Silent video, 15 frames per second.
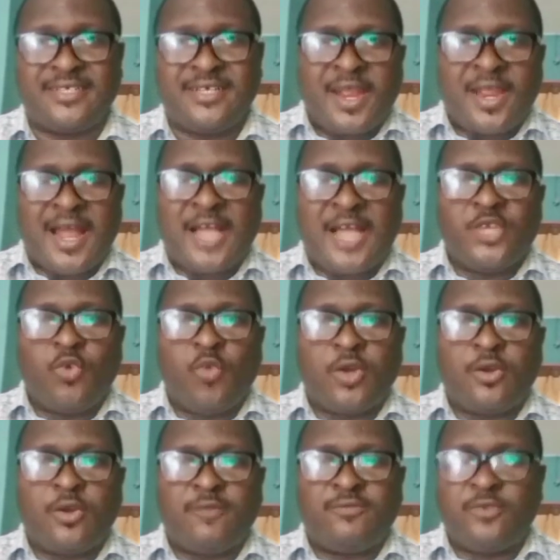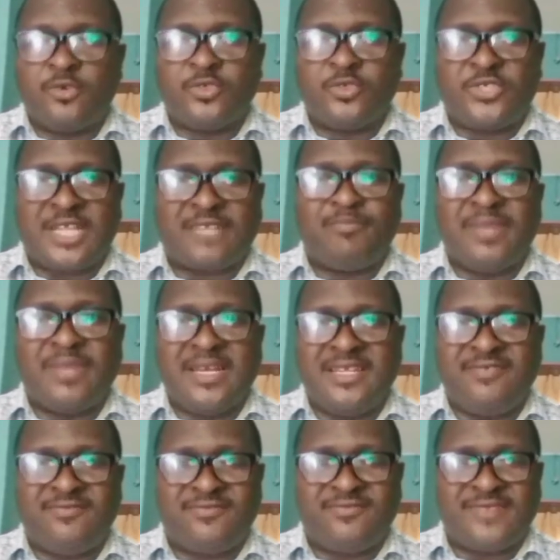Are you one of those that
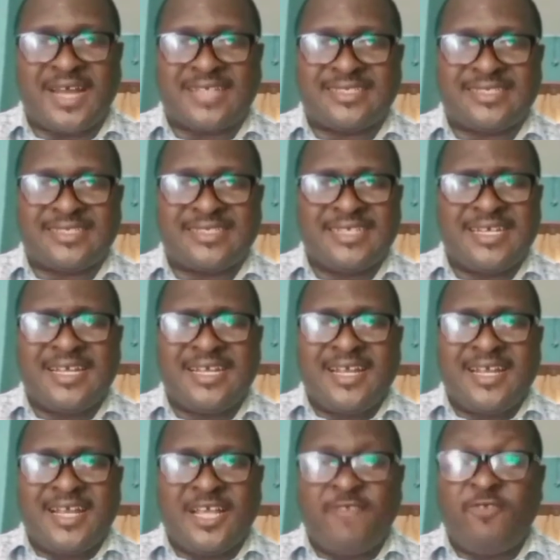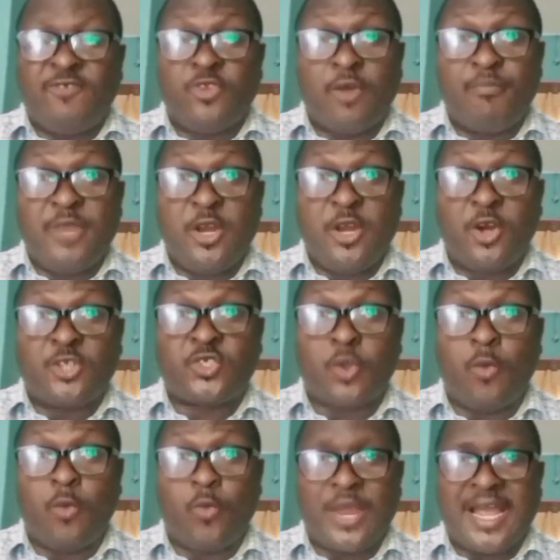believe that if you don't belong
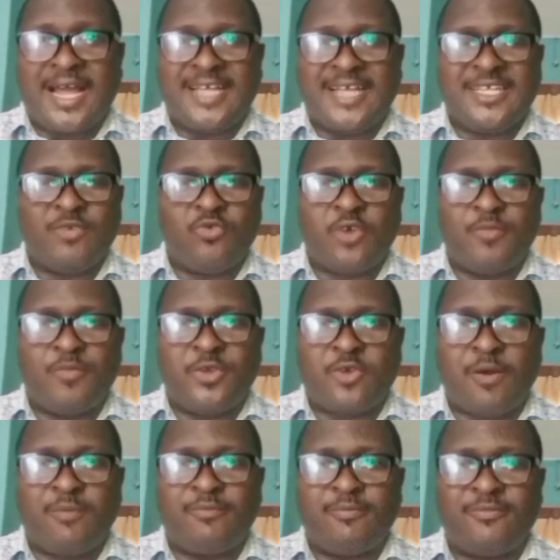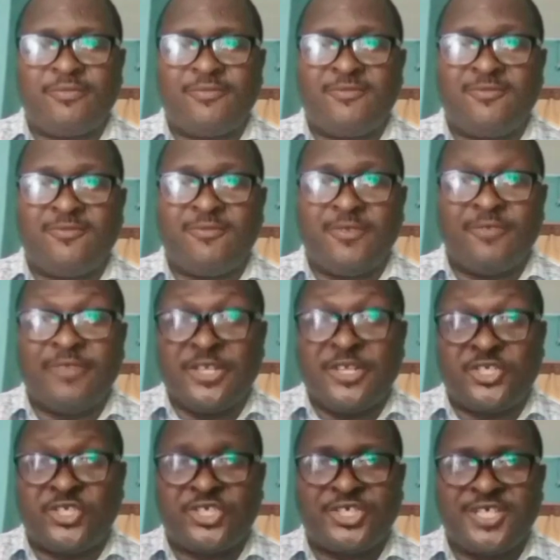somewhere, you will not become
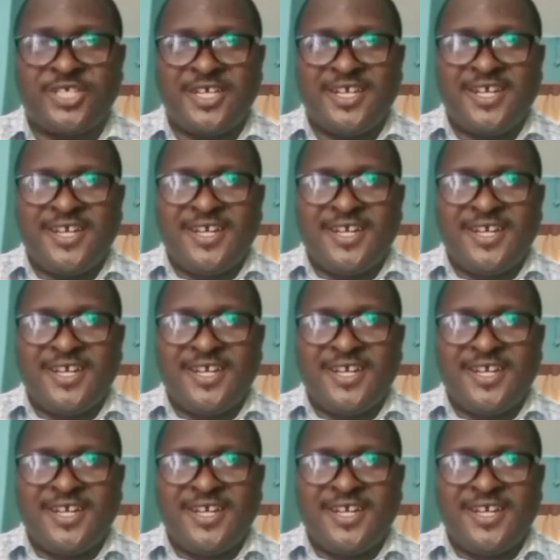rich?